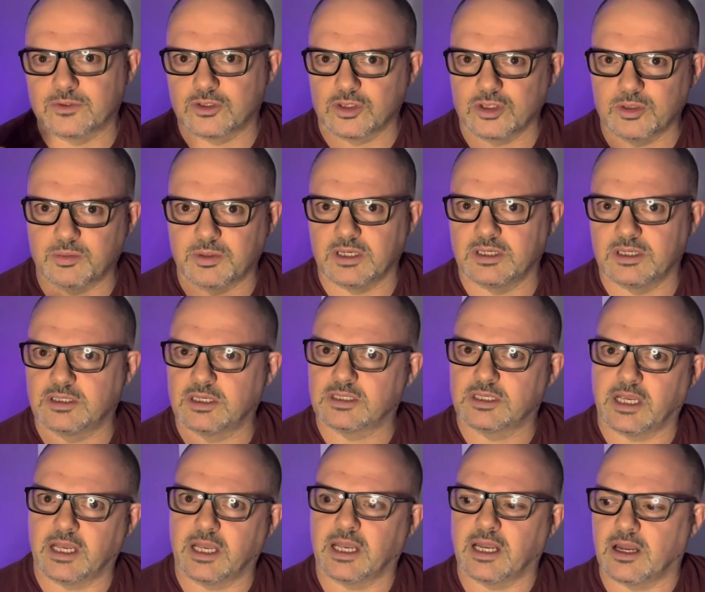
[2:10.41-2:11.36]
two pieces
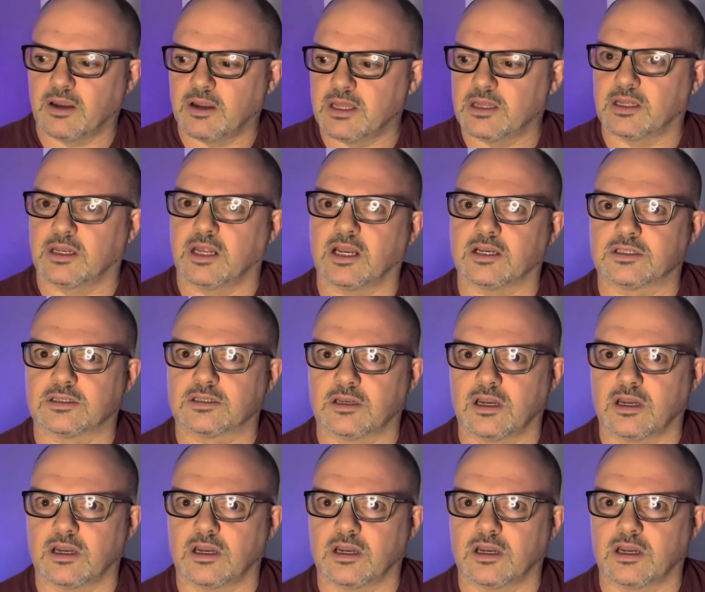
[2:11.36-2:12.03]
here in the